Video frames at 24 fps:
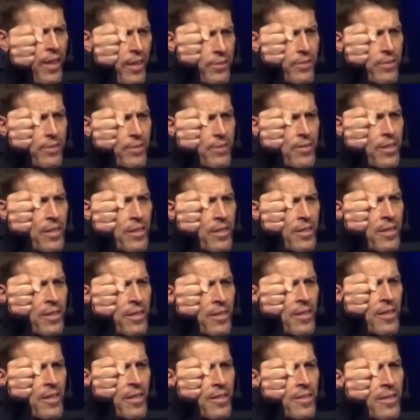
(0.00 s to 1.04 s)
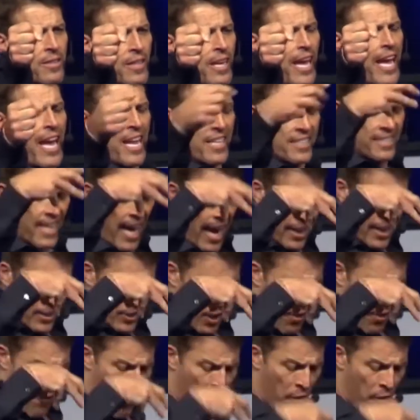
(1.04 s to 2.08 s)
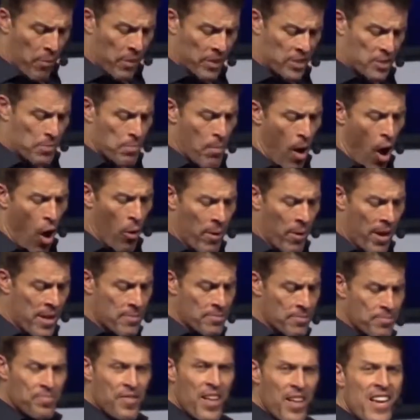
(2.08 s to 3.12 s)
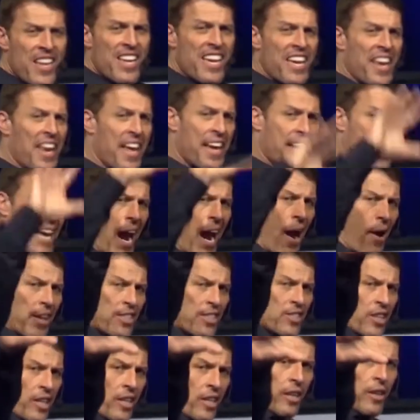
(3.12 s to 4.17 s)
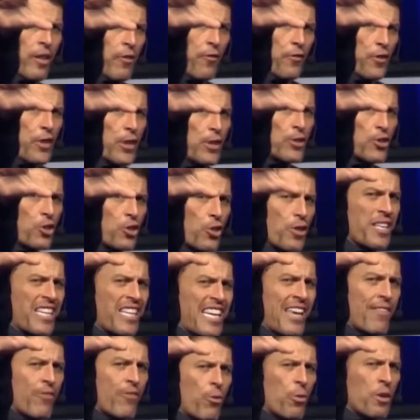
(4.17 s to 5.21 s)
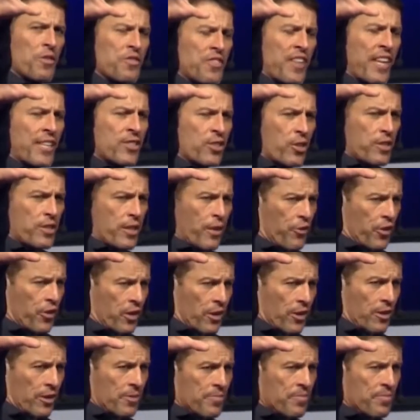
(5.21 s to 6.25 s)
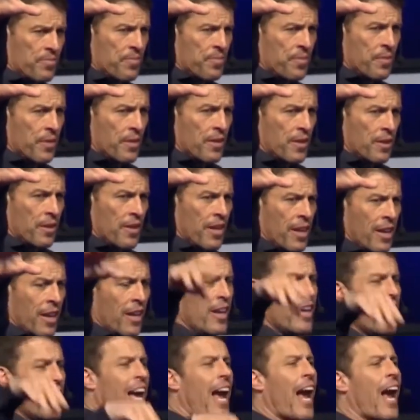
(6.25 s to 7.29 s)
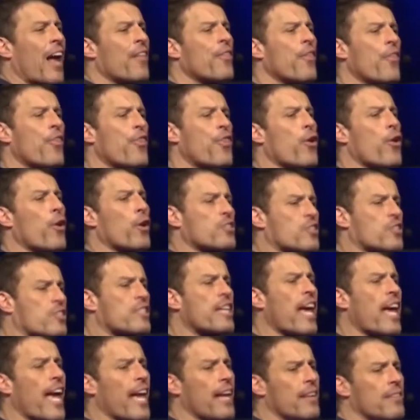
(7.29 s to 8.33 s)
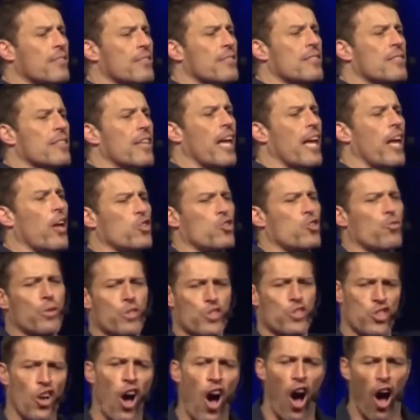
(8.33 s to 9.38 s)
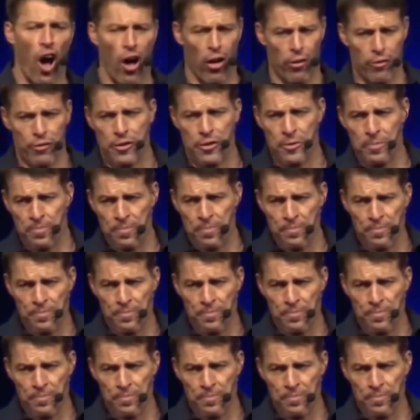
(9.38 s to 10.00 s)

this. It takes it from this moment and it carries it into the future even when things are difficult. And the third state is resolve.